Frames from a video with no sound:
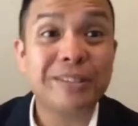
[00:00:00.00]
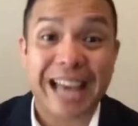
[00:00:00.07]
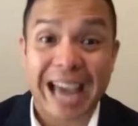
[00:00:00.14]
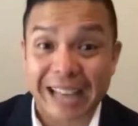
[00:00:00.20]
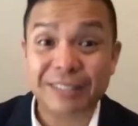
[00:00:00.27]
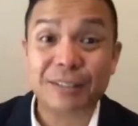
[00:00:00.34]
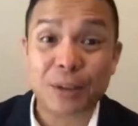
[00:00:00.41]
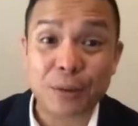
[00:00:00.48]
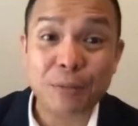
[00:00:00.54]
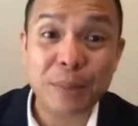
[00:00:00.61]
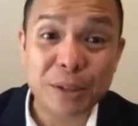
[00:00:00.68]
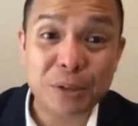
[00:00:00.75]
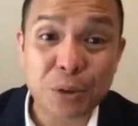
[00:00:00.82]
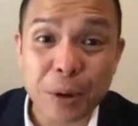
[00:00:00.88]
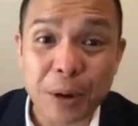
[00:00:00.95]
asked of
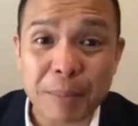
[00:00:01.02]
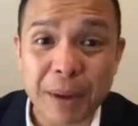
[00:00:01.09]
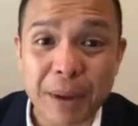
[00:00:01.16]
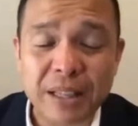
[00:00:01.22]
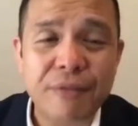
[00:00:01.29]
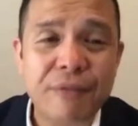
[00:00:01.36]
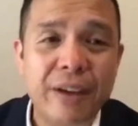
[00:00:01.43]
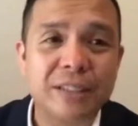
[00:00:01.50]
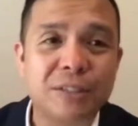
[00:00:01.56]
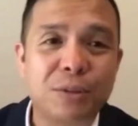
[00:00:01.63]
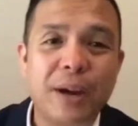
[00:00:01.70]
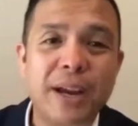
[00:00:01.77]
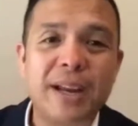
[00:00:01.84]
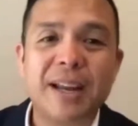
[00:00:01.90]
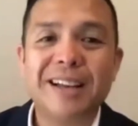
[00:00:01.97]
me during my defense,
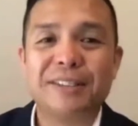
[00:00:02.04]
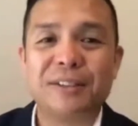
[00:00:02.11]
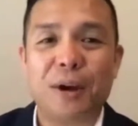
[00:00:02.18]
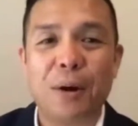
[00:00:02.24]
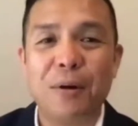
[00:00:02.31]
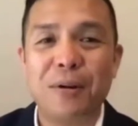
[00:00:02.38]
right? So